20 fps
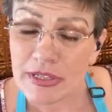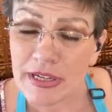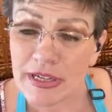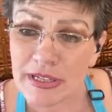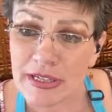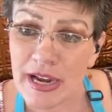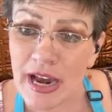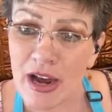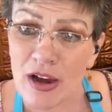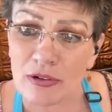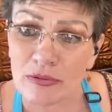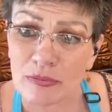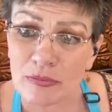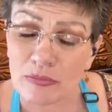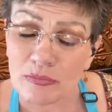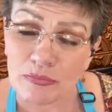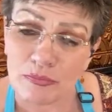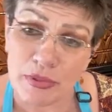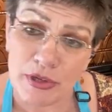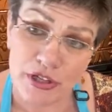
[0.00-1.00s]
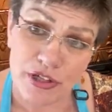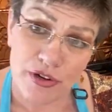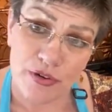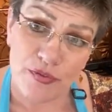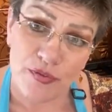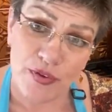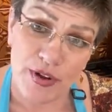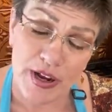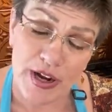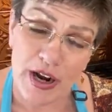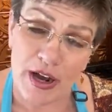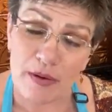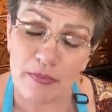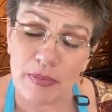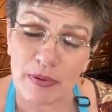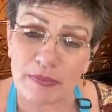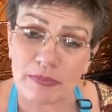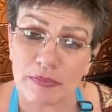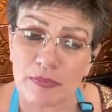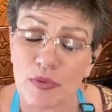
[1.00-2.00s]
Sit down, put your feet up,
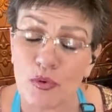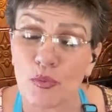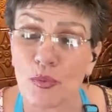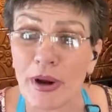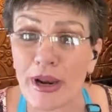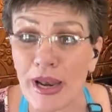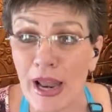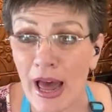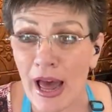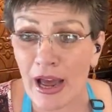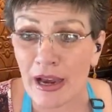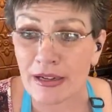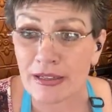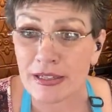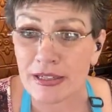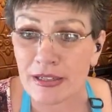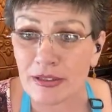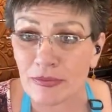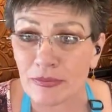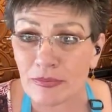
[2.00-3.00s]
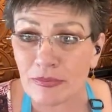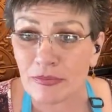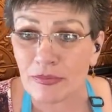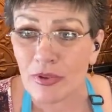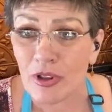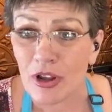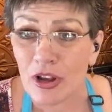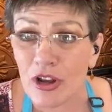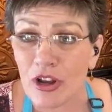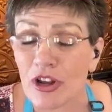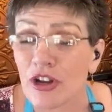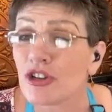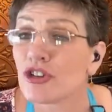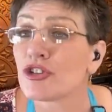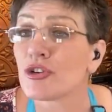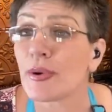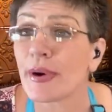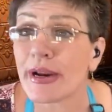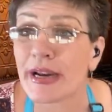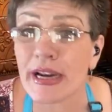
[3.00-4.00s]
relax.
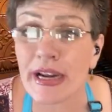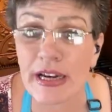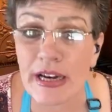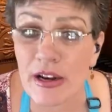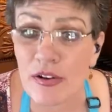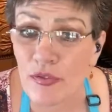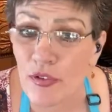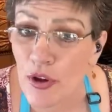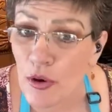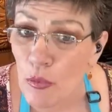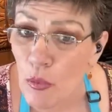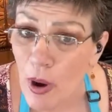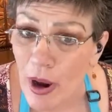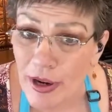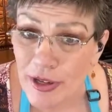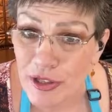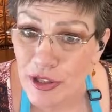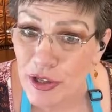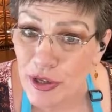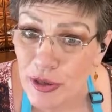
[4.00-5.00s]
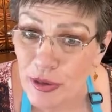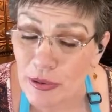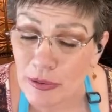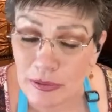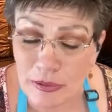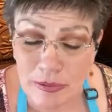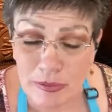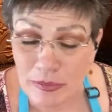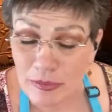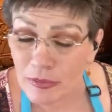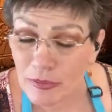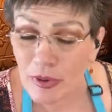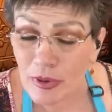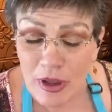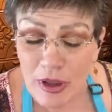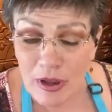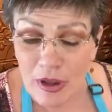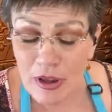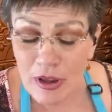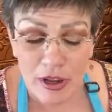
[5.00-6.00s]
Join in if you want to.
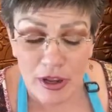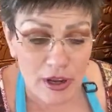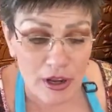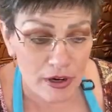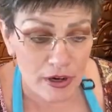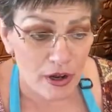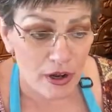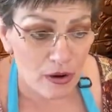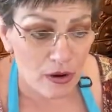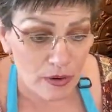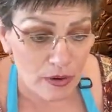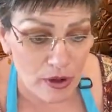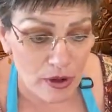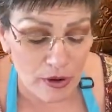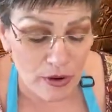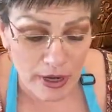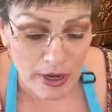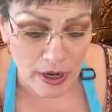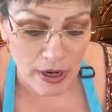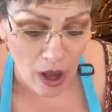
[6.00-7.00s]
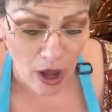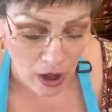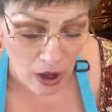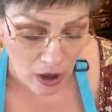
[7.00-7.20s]
You know, you can